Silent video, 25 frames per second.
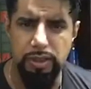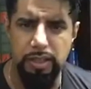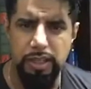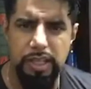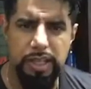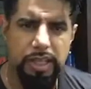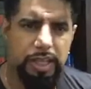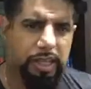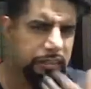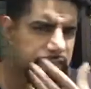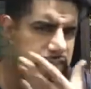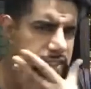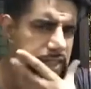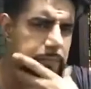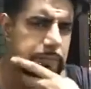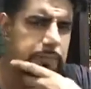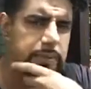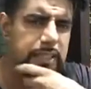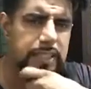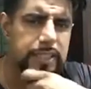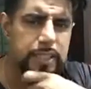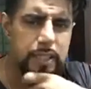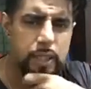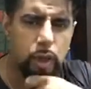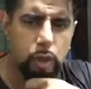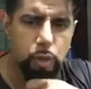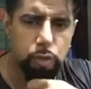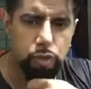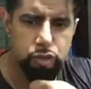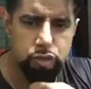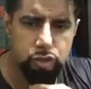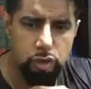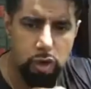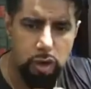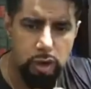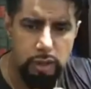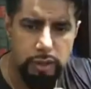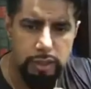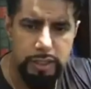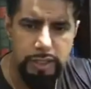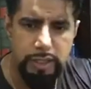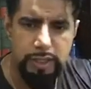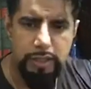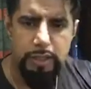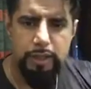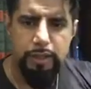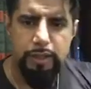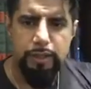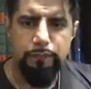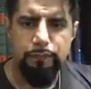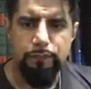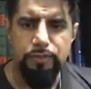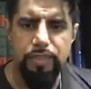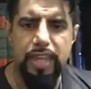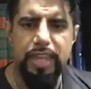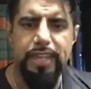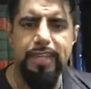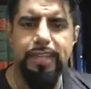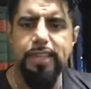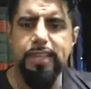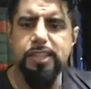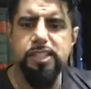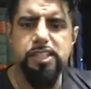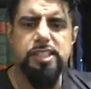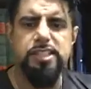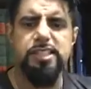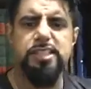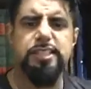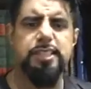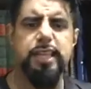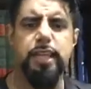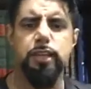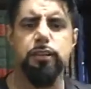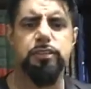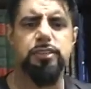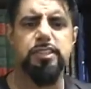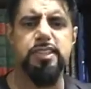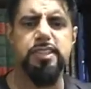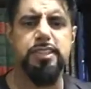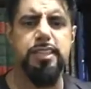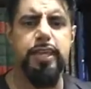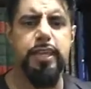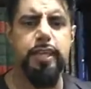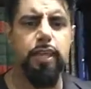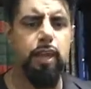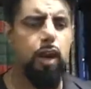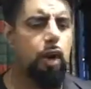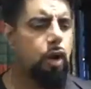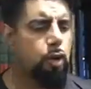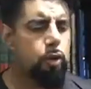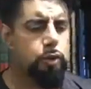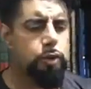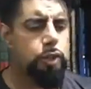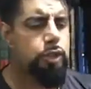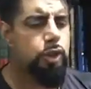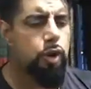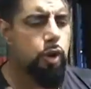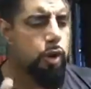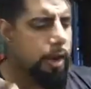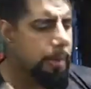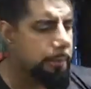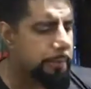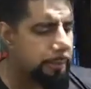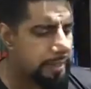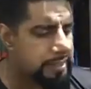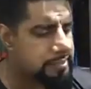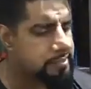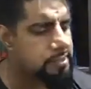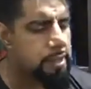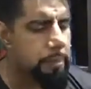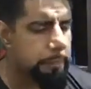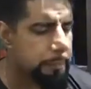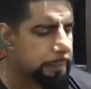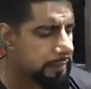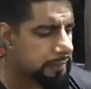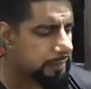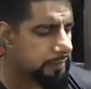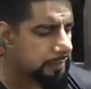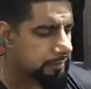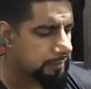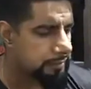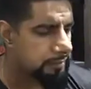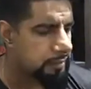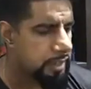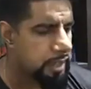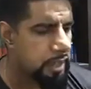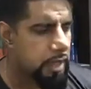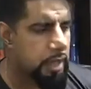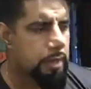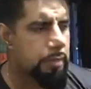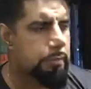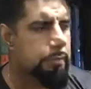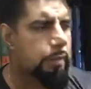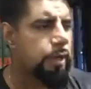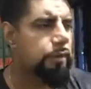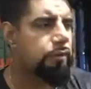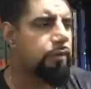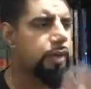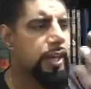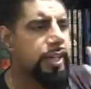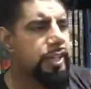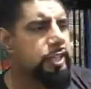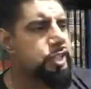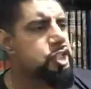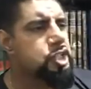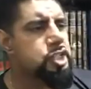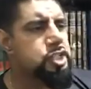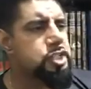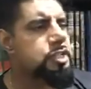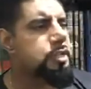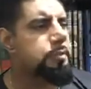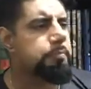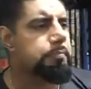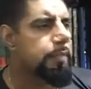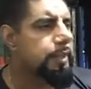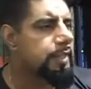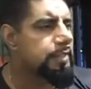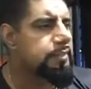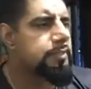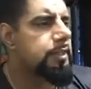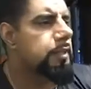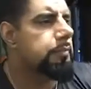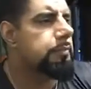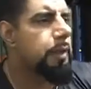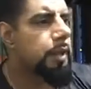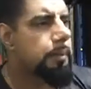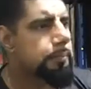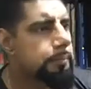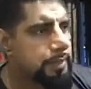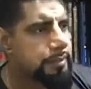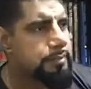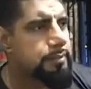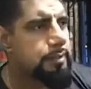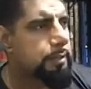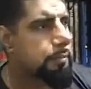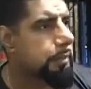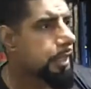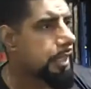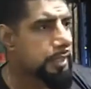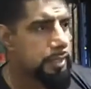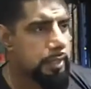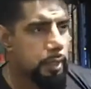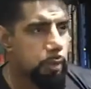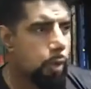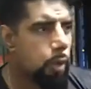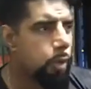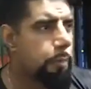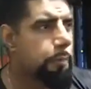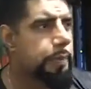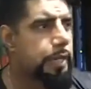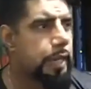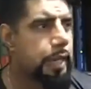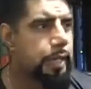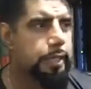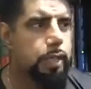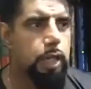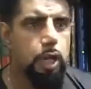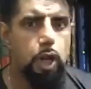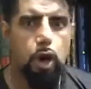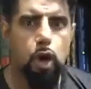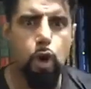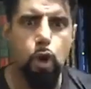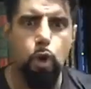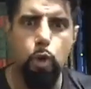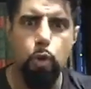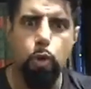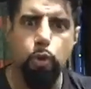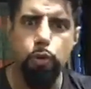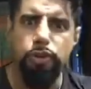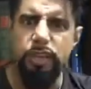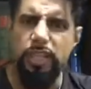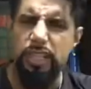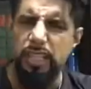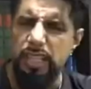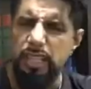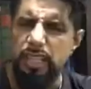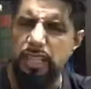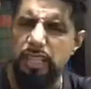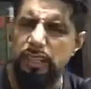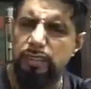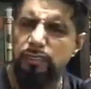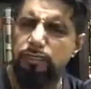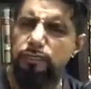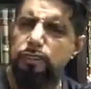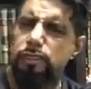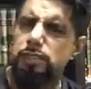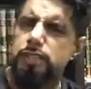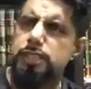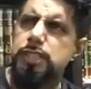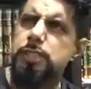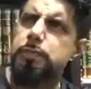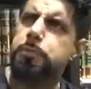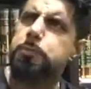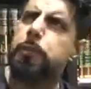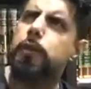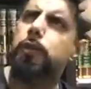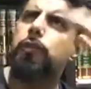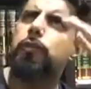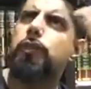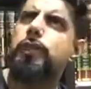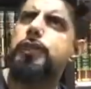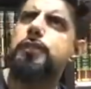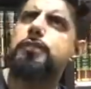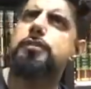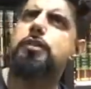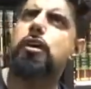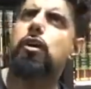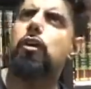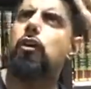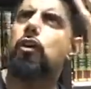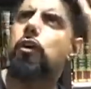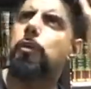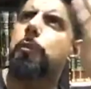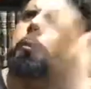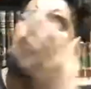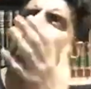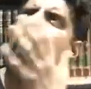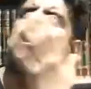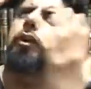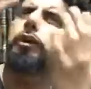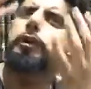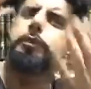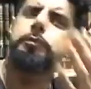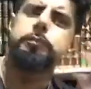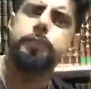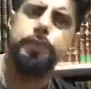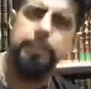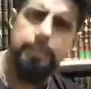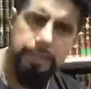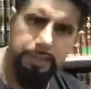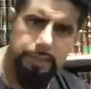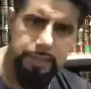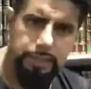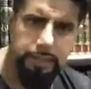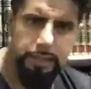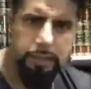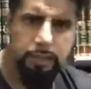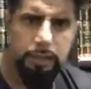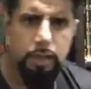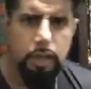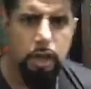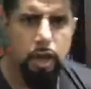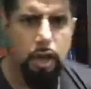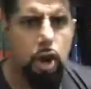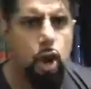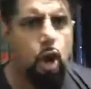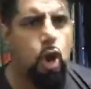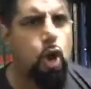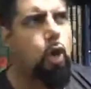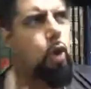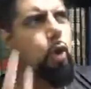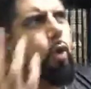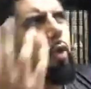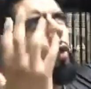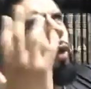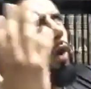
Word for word: If something goes wrong, they can just, they'll just say, oh, you know, I messed up in this. My relationship messed up, I messed up. They won't be like, oh, the evil spirits are upon me. Oh,